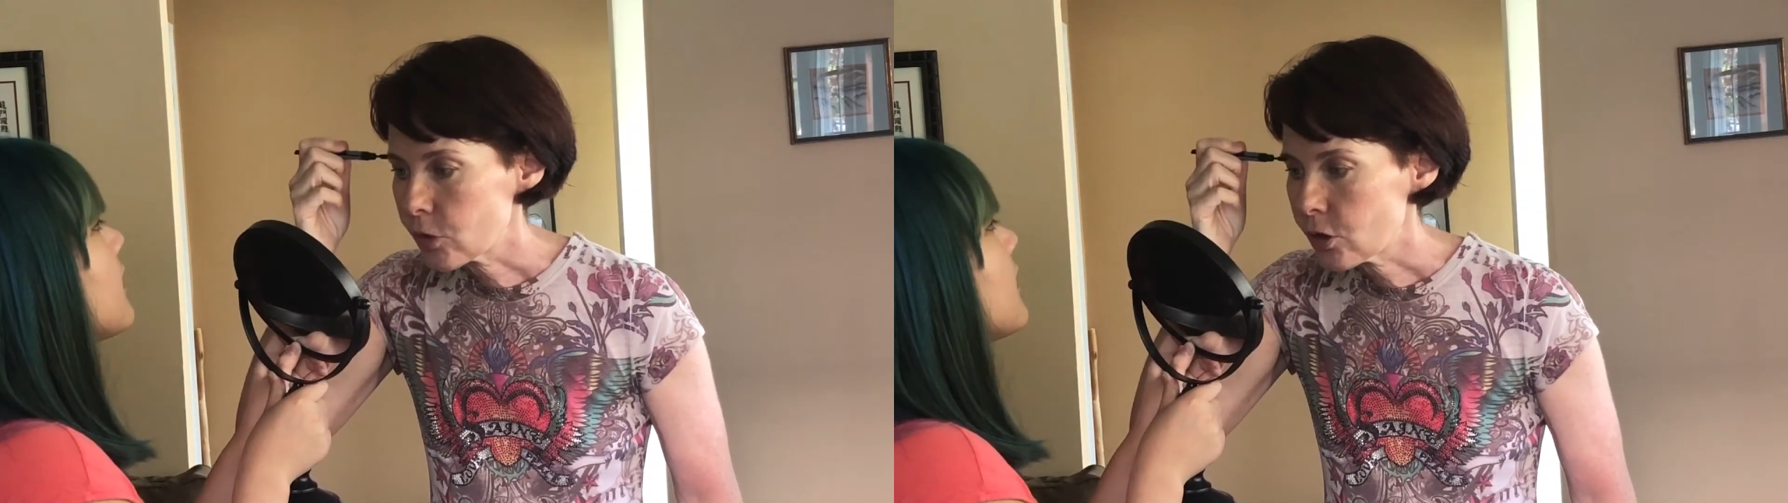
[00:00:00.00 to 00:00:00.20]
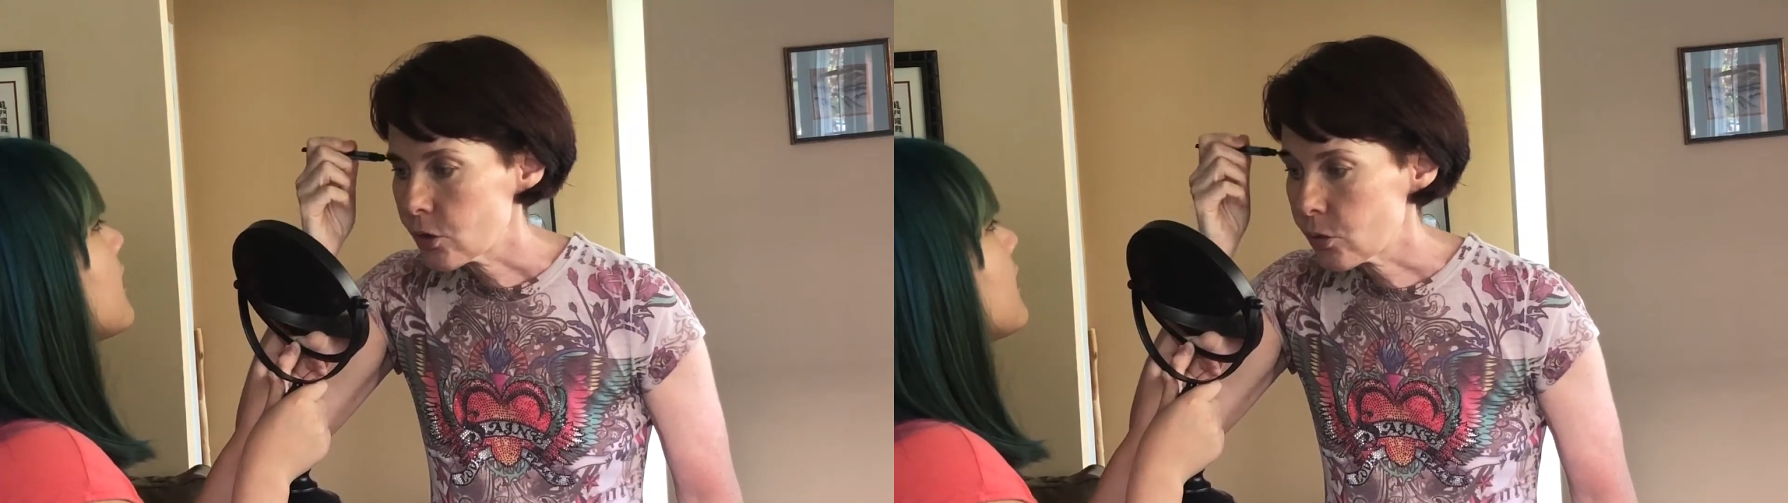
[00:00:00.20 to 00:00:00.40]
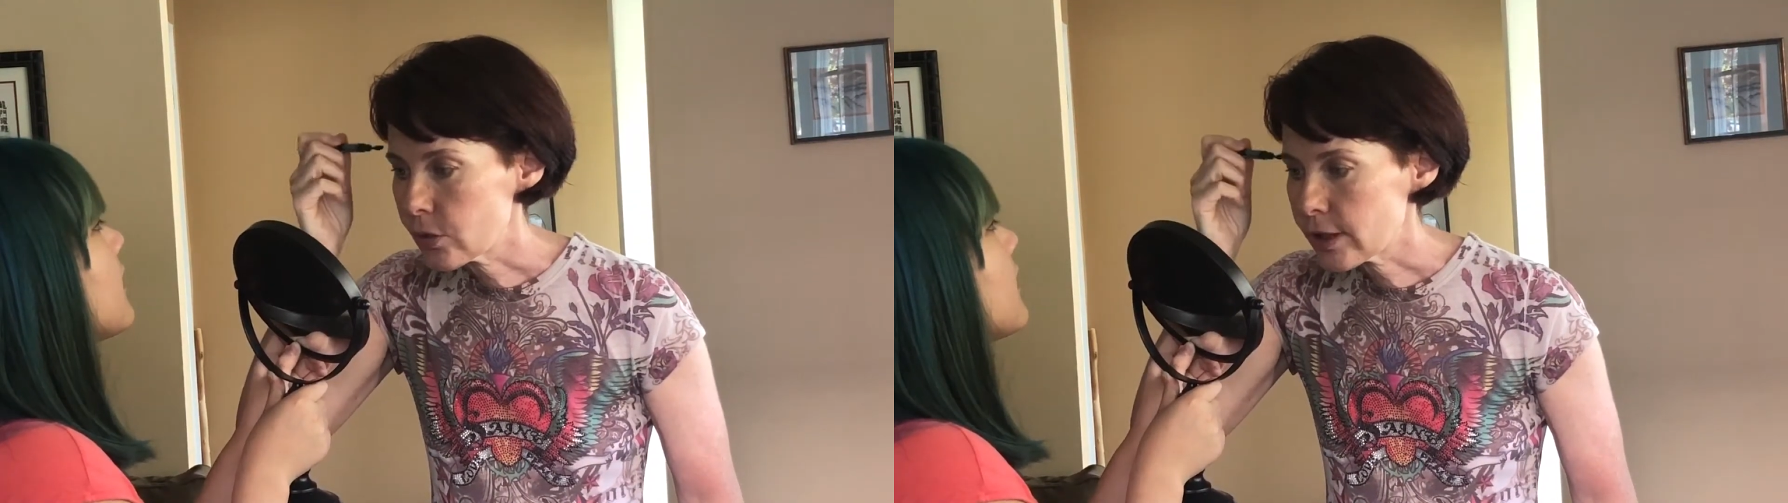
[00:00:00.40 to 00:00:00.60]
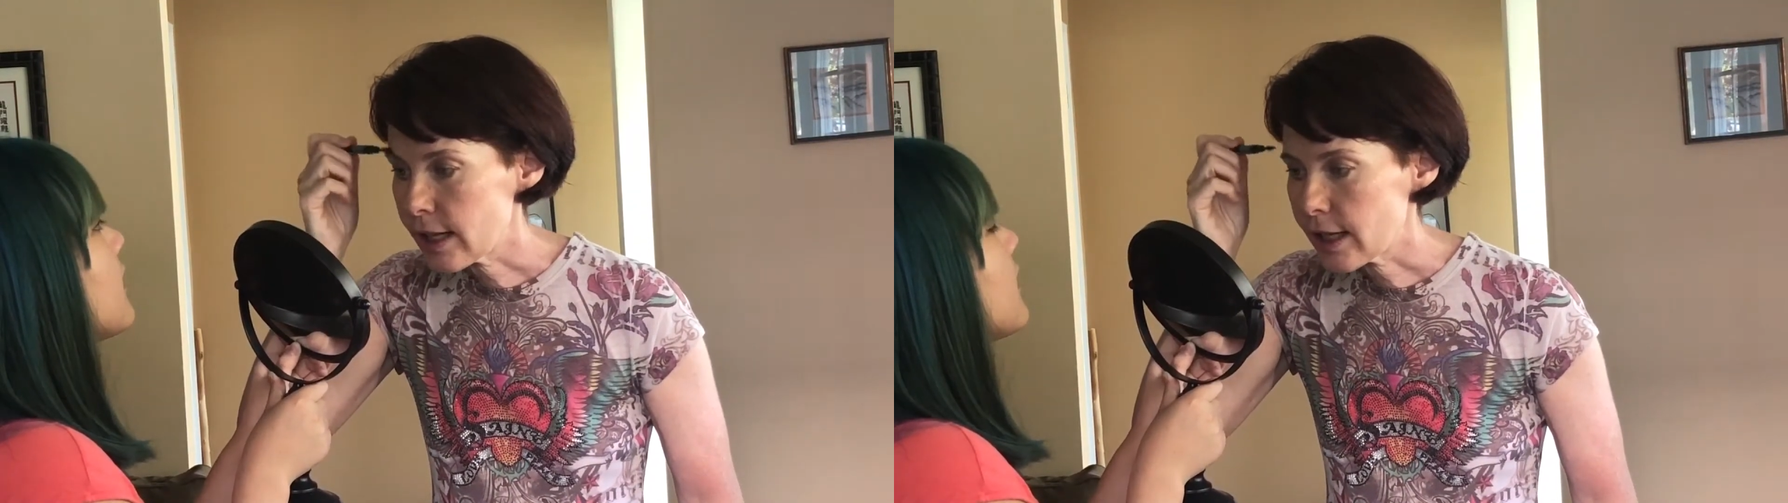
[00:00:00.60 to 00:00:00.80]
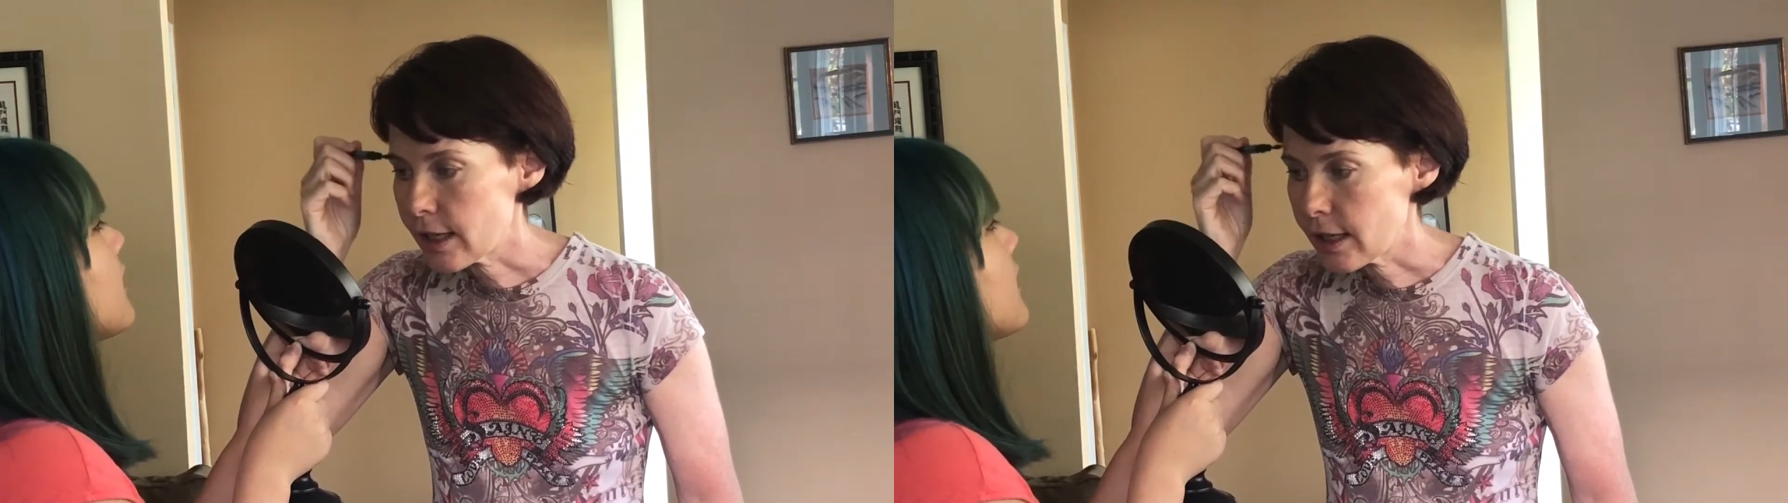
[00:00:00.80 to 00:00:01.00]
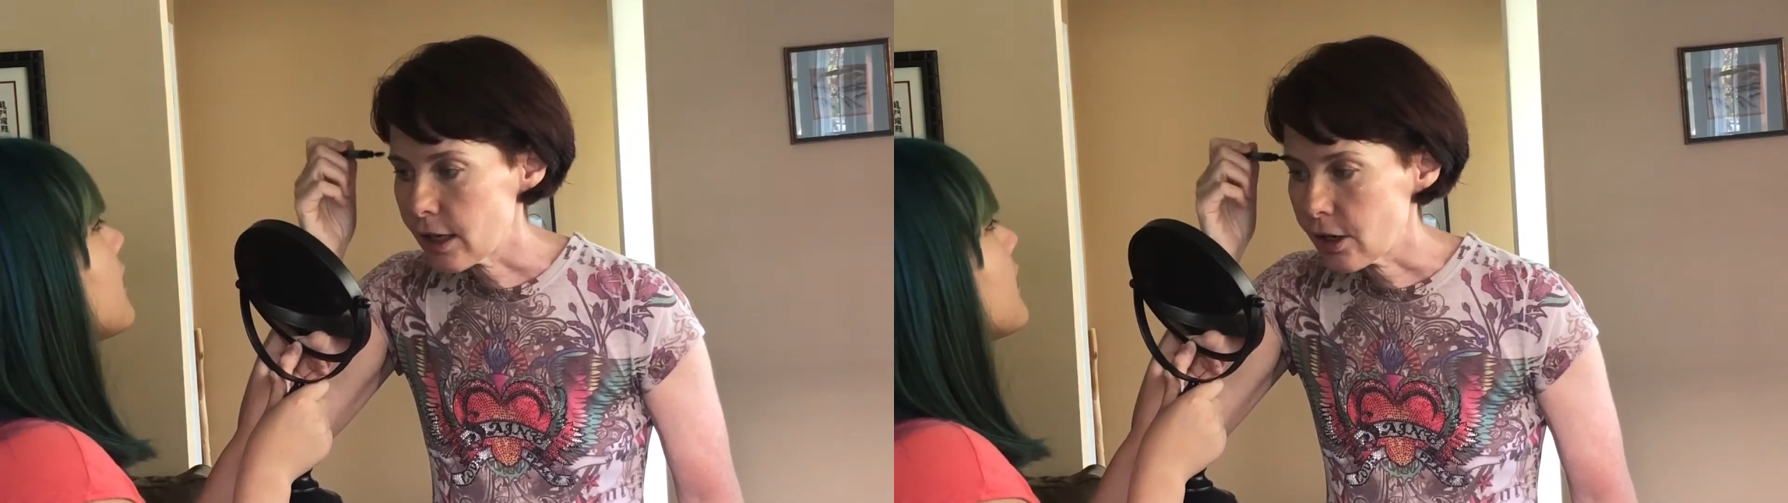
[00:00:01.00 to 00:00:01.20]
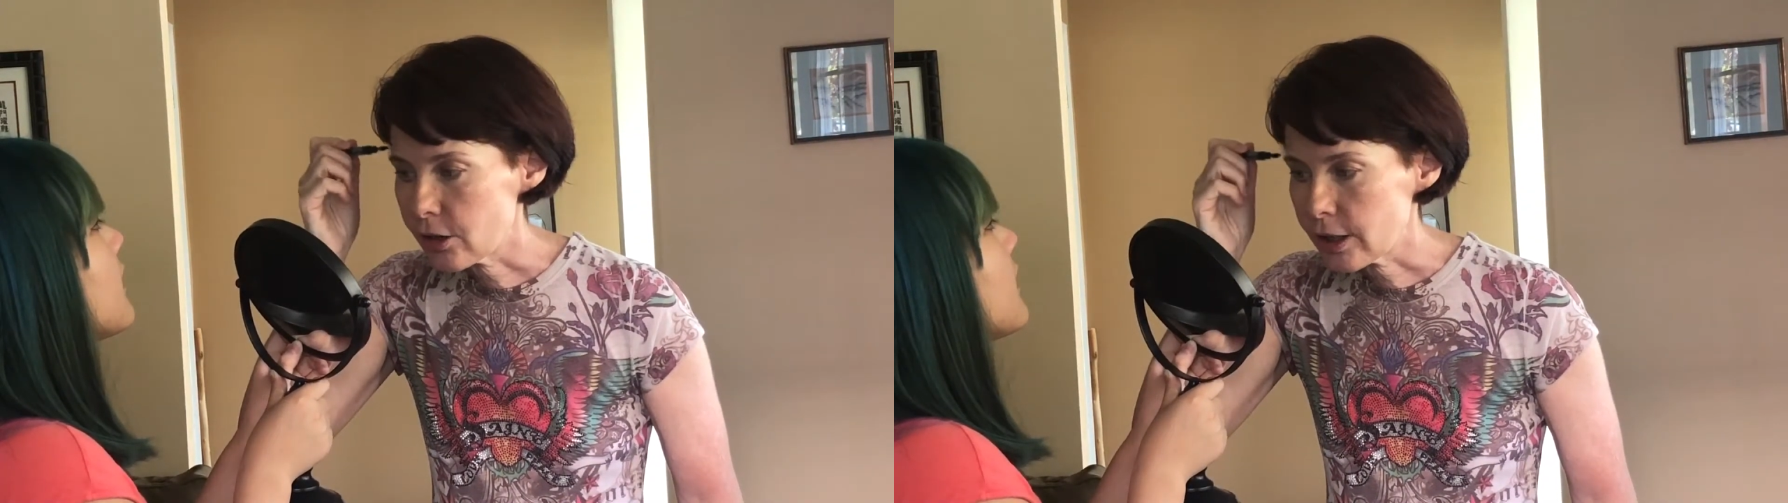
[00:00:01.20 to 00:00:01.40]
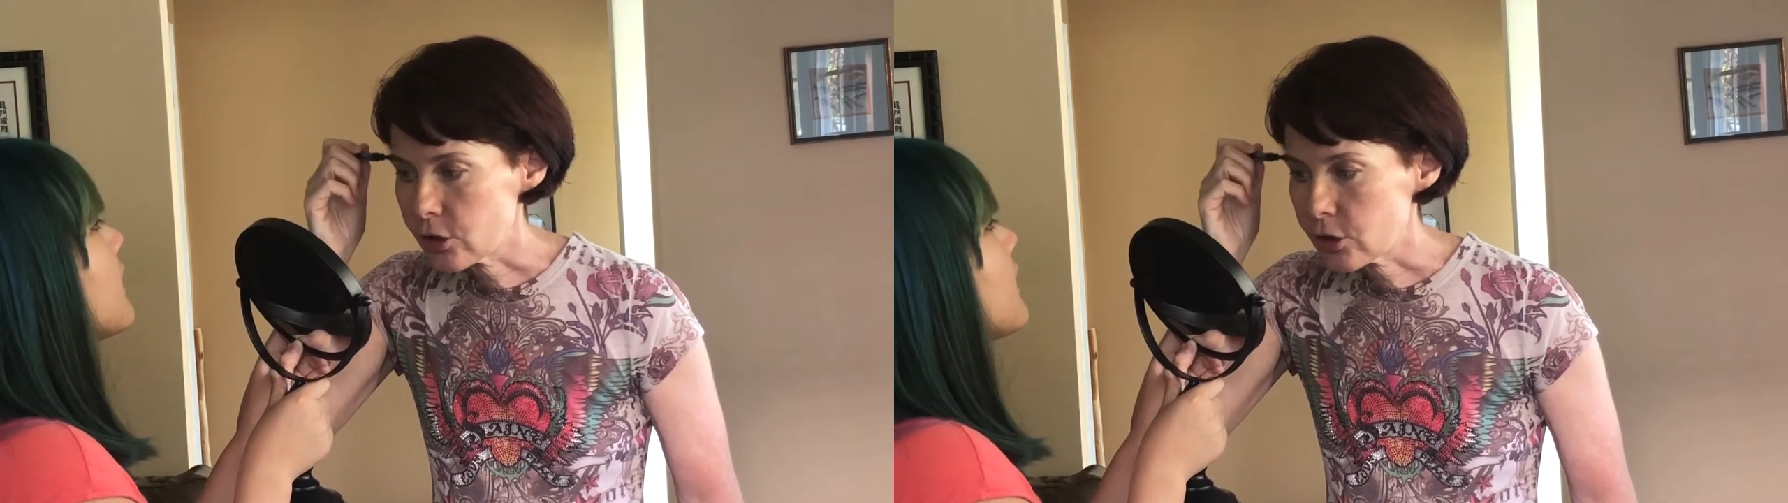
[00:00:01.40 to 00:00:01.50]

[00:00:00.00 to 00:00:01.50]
tools that are like